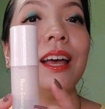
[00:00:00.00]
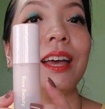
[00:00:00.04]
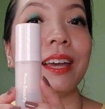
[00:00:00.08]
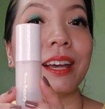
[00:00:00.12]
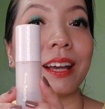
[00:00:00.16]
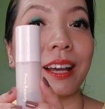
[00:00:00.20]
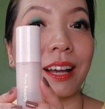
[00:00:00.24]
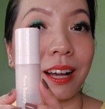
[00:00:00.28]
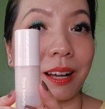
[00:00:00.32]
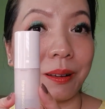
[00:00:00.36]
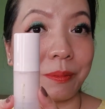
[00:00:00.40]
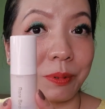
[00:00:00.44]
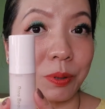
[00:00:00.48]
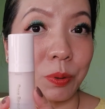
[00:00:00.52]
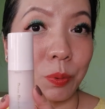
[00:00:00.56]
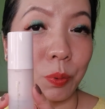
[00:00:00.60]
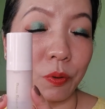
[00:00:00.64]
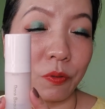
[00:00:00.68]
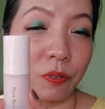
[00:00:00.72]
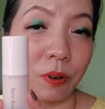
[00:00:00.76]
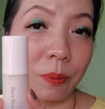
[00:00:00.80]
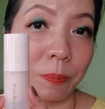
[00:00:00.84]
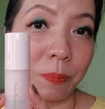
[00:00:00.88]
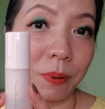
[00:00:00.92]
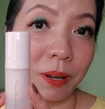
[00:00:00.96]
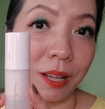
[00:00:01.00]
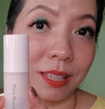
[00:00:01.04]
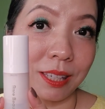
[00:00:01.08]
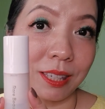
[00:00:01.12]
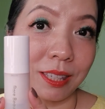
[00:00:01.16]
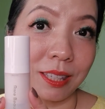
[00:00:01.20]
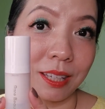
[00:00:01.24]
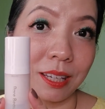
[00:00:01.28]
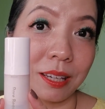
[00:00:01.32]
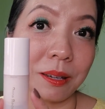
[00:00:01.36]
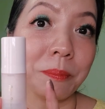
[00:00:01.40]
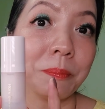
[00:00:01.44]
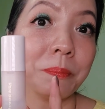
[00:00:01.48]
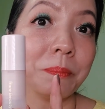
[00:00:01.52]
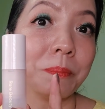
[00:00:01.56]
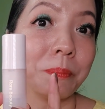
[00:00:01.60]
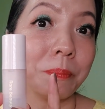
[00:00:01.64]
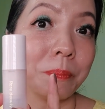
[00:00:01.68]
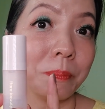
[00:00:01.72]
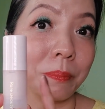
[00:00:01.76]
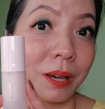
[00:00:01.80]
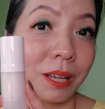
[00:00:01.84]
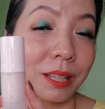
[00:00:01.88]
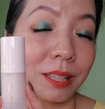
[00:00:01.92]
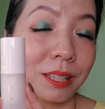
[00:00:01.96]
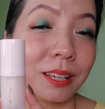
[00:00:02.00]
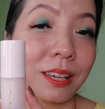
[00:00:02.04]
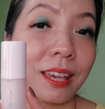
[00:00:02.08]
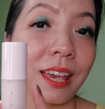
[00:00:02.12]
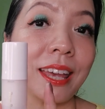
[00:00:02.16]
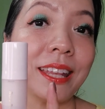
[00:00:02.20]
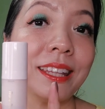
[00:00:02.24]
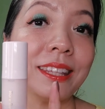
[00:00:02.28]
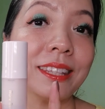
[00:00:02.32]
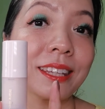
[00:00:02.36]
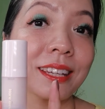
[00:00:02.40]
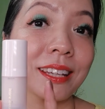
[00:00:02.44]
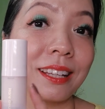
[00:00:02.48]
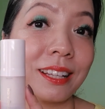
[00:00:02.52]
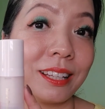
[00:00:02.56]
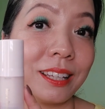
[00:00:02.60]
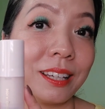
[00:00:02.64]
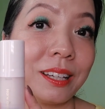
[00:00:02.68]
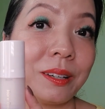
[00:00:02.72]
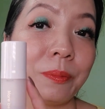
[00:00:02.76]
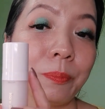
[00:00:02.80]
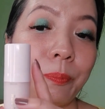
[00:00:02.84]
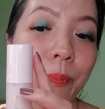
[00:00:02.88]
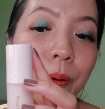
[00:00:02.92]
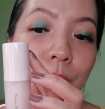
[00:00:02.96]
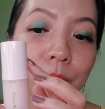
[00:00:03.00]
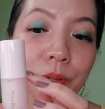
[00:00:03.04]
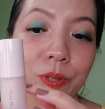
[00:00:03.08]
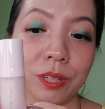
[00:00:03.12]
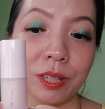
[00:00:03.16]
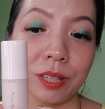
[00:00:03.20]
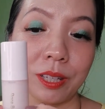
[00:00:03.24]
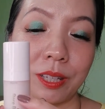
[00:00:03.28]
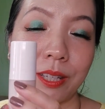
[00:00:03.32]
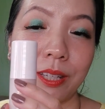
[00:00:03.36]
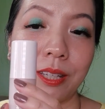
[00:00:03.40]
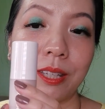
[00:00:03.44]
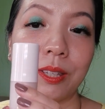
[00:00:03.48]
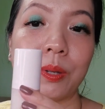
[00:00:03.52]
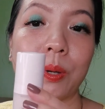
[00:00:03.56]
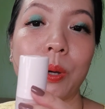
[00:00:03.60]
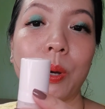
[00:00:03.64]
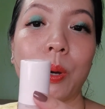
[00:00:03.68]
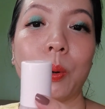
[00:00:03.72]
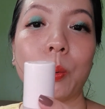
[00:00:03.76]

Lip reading: It comes with a plastic matte and clear bottles